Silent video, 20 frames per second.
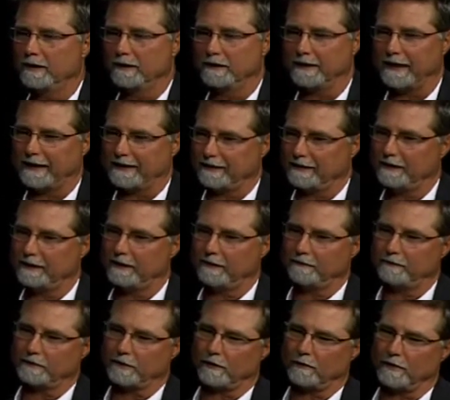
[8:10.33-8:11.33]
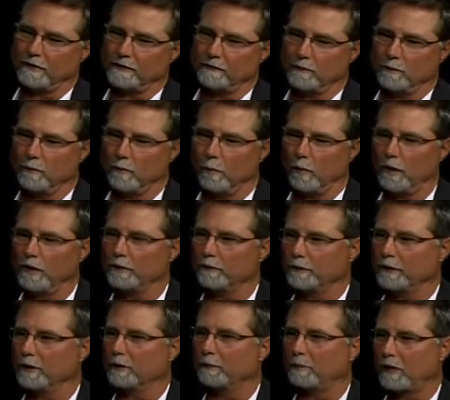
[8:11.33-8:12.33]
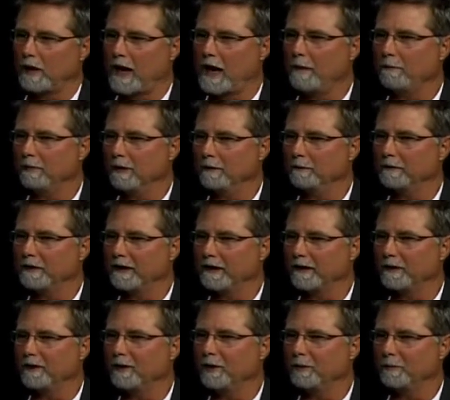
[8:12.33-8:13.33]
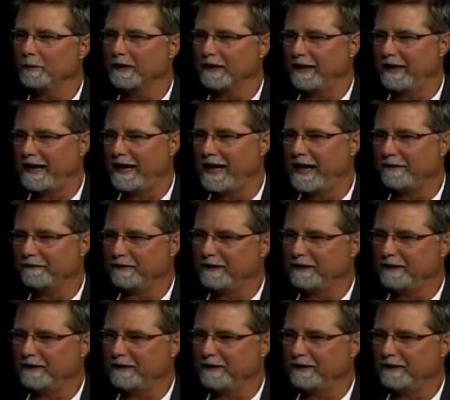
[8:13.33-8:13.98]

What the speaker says: that leaves only one real problem that our home can have,